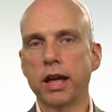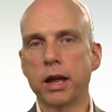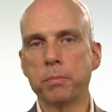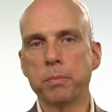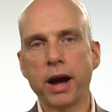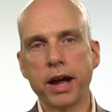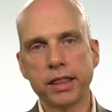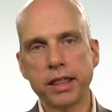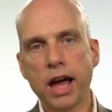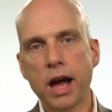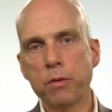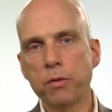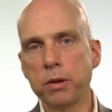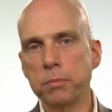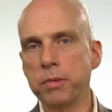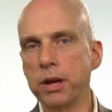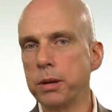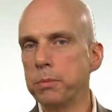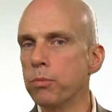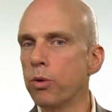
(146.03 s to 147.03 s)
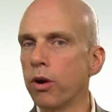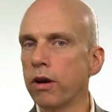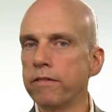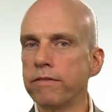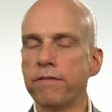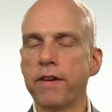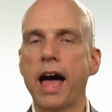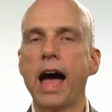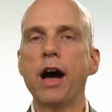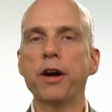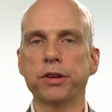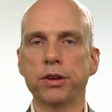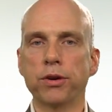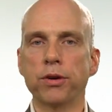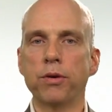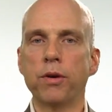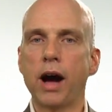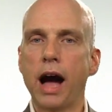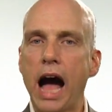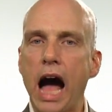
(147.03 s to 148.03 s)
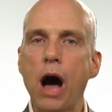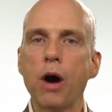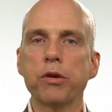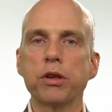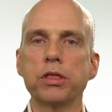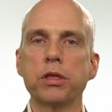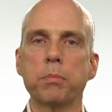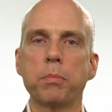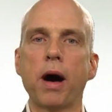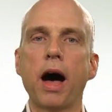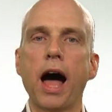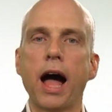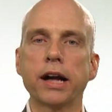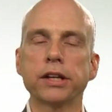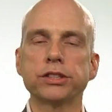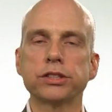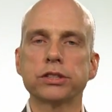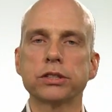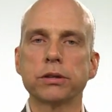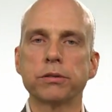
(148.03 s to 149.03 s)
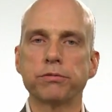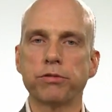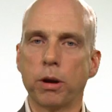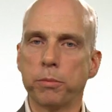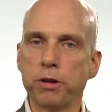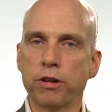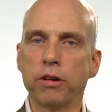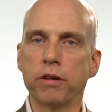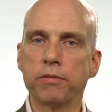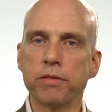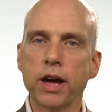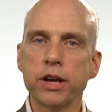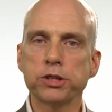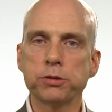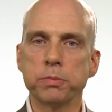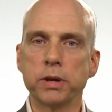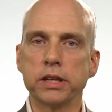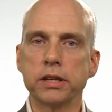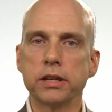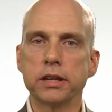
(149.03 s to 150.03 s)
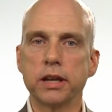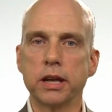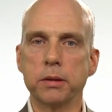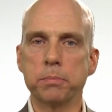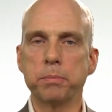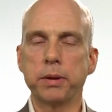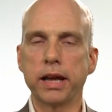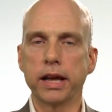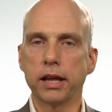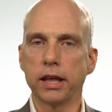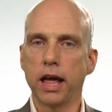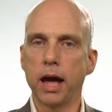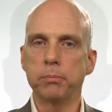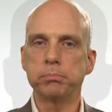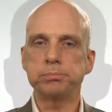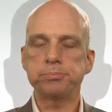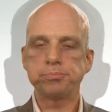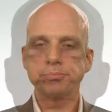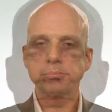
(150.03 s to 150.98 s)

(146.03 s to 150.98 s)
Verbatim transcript: and by that, we mean more value out of the box from your investment in PLM.